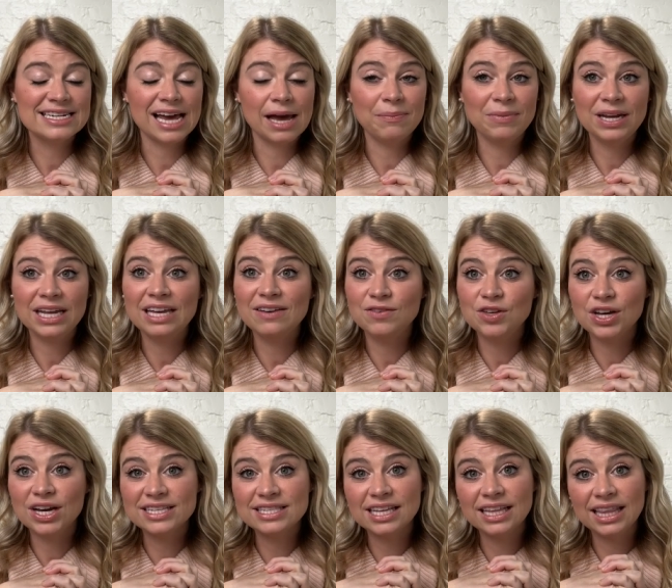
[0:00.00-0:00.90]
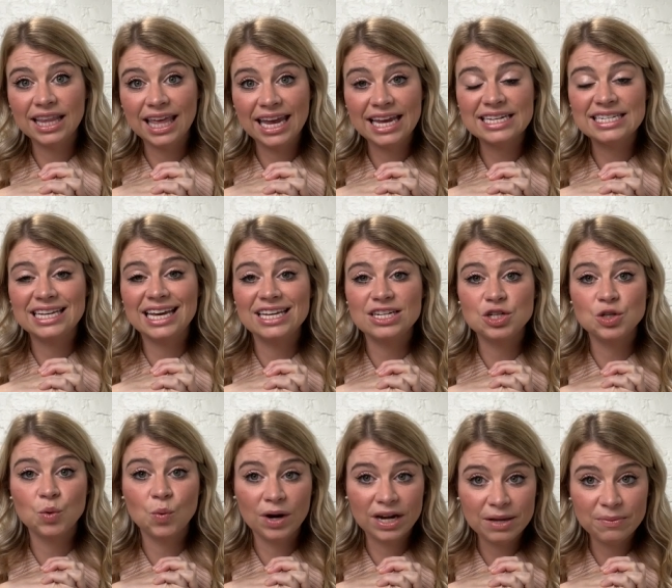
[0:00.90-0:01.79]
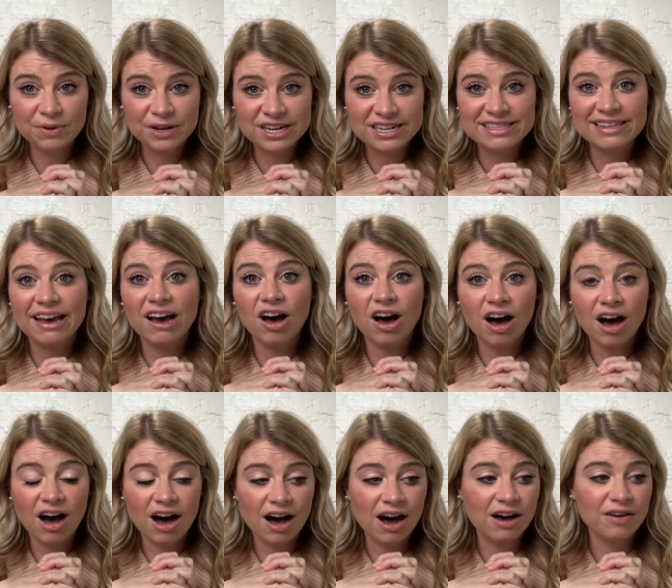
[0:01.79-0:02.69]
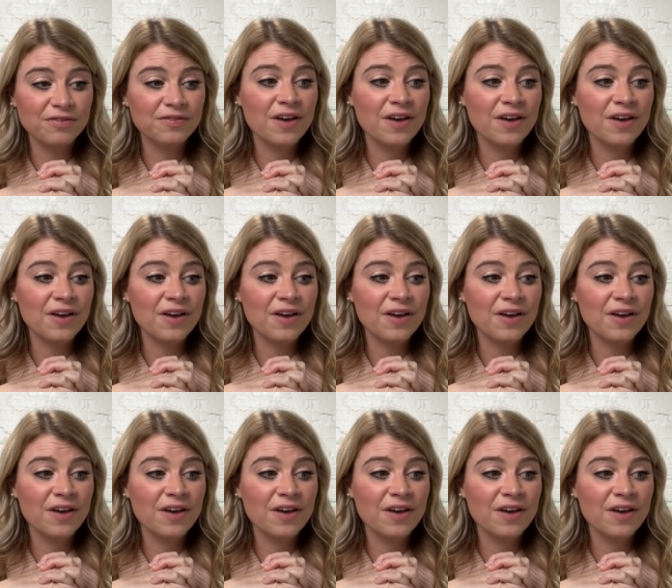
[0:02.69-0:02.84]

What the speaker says: I'm going to give you guys a link to get 20% off,